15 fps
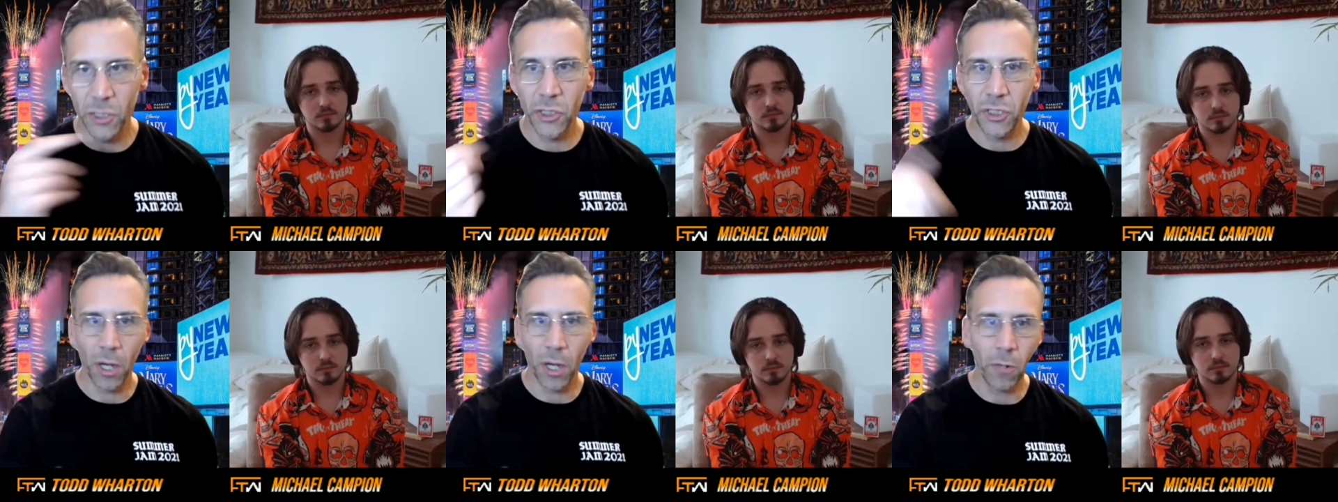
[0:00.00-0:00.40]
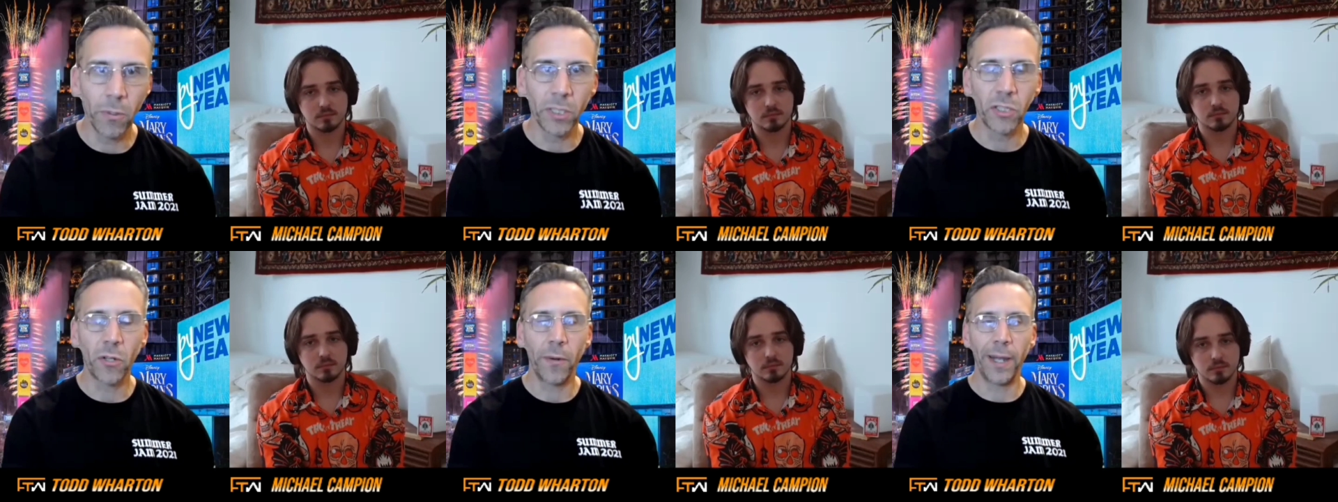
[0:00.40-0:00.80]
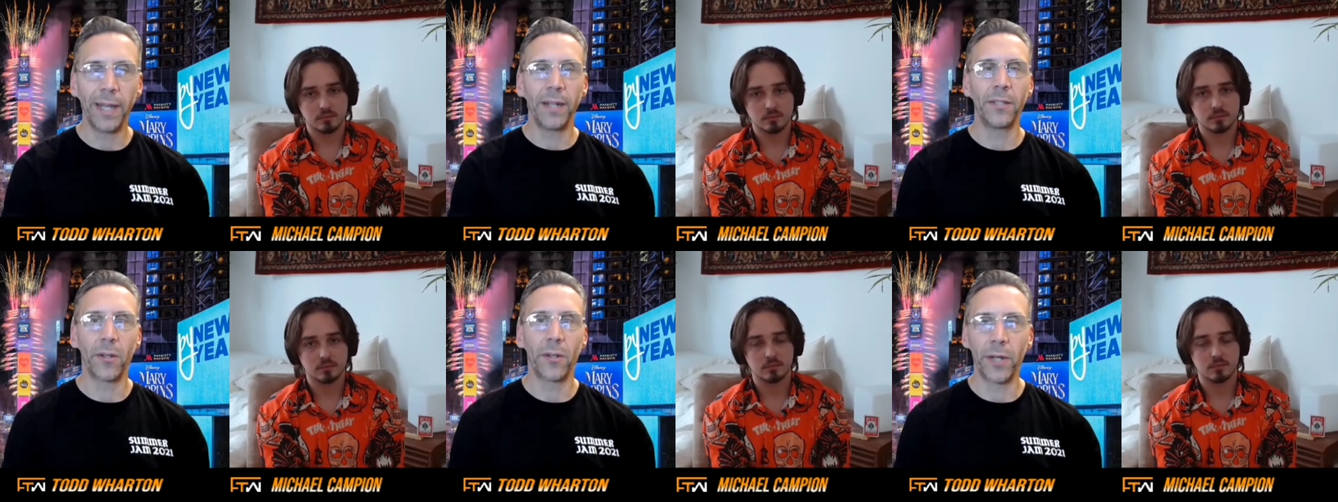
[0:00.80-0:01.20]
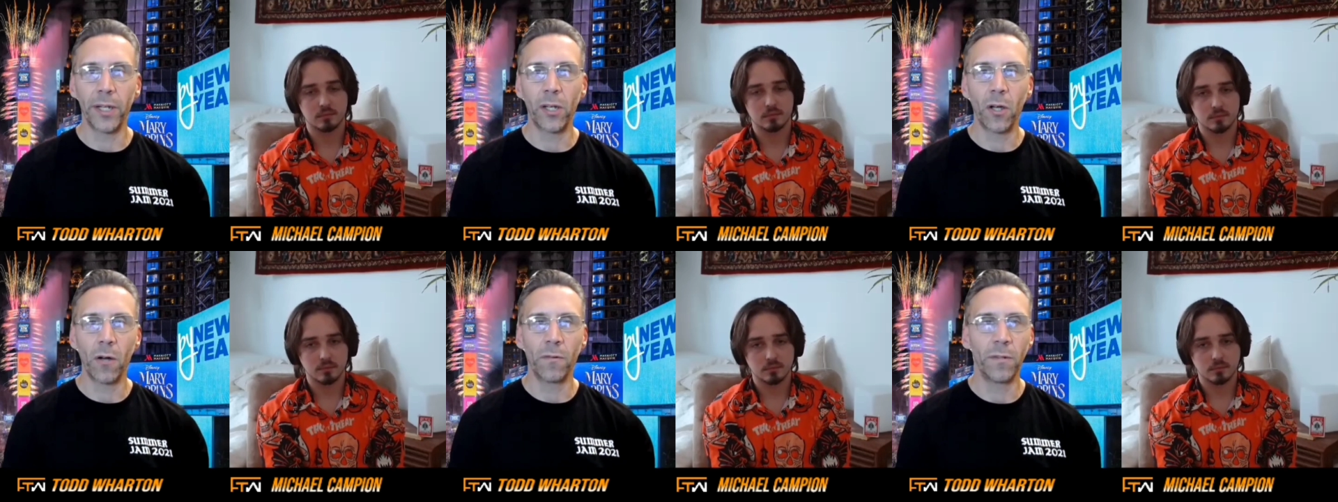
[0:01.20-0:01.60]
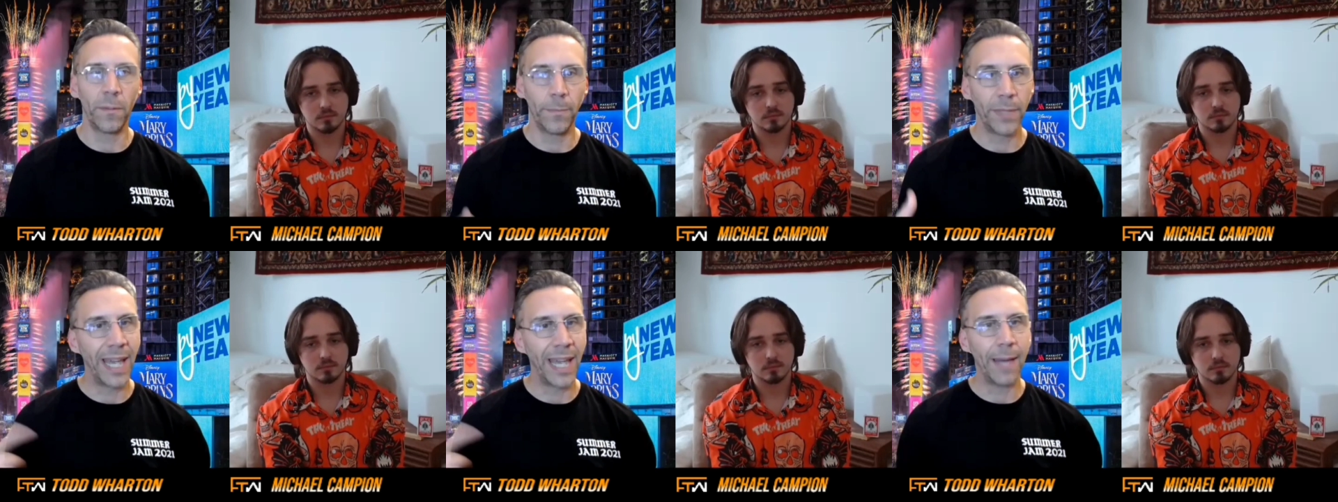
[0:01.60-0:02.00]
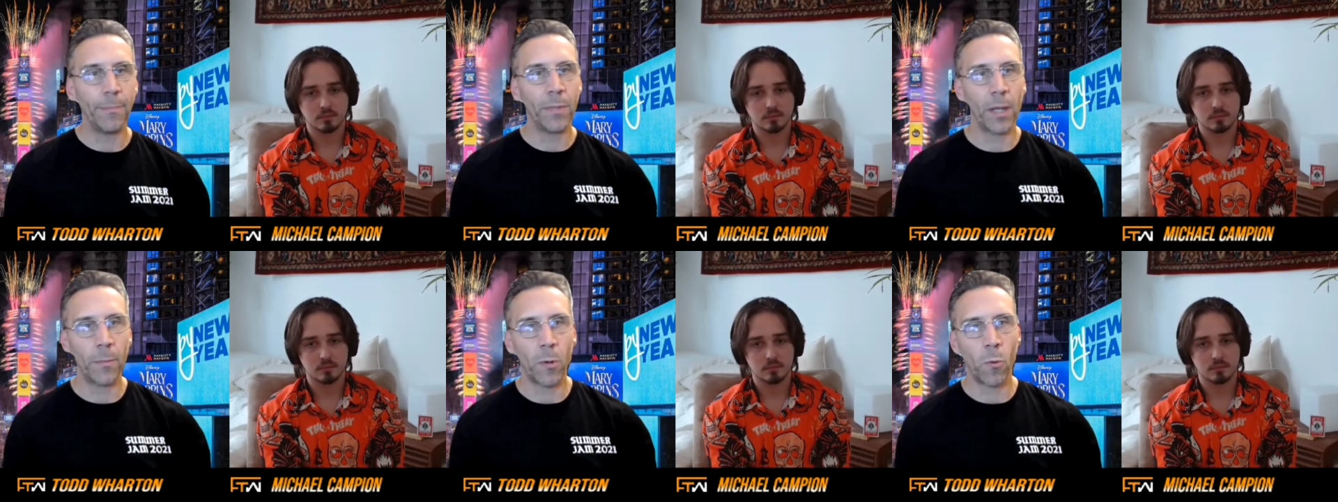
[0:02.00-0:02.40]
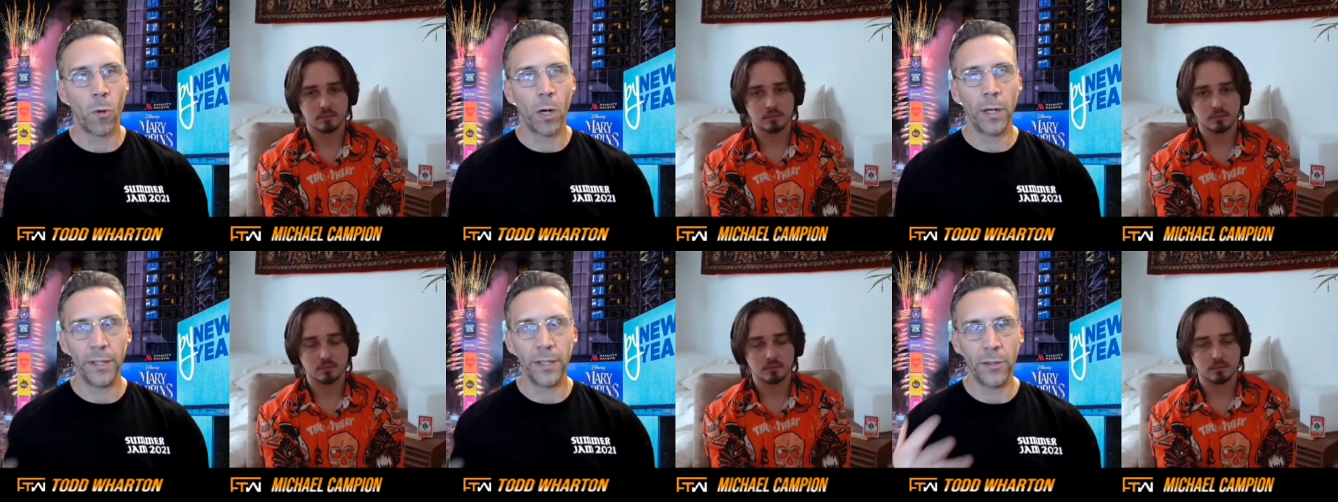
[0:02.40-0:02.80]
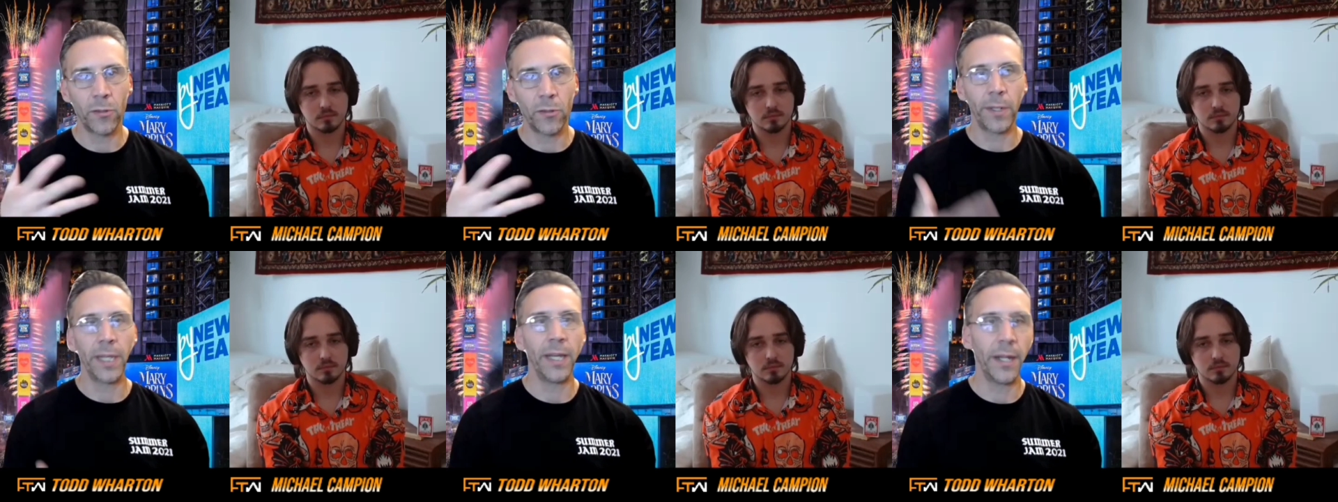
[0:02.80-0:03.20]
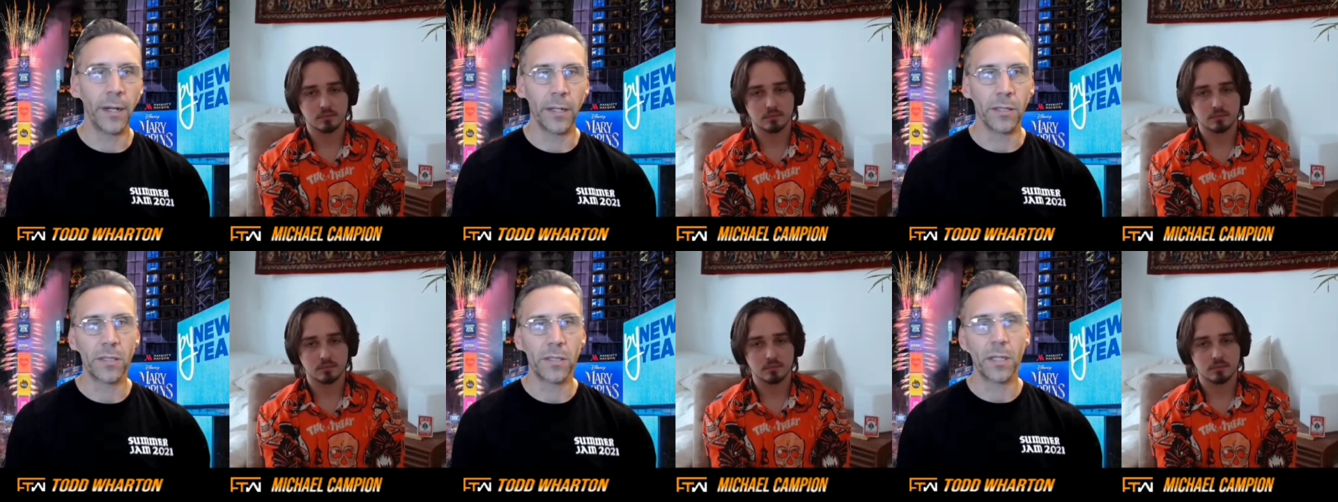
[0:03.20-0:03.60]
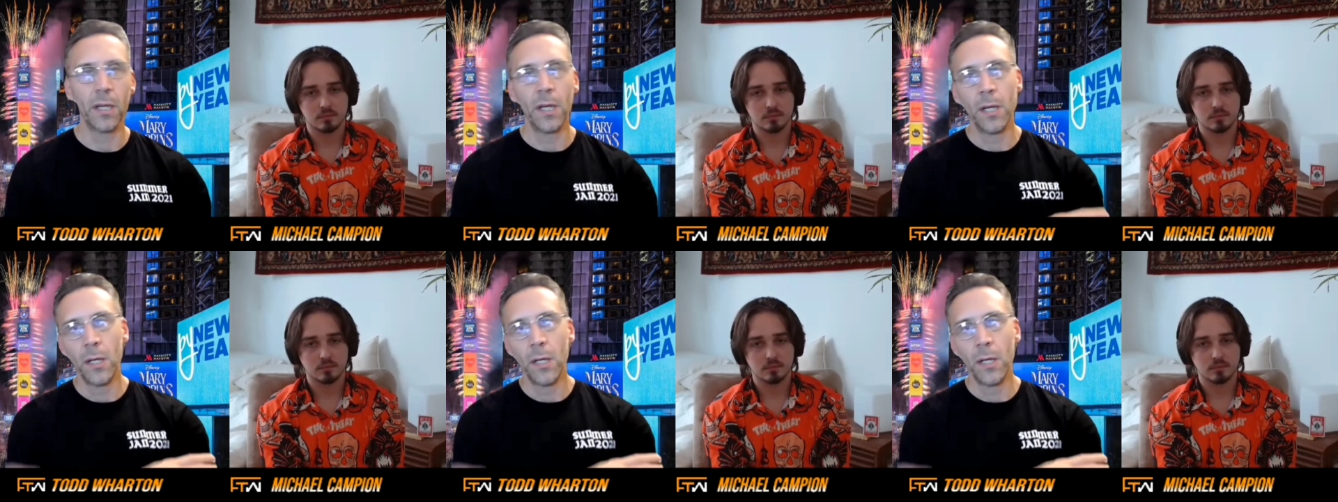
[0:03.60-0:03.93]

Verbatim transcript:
Speaker 1: This show was created during COVID and became number one in three years.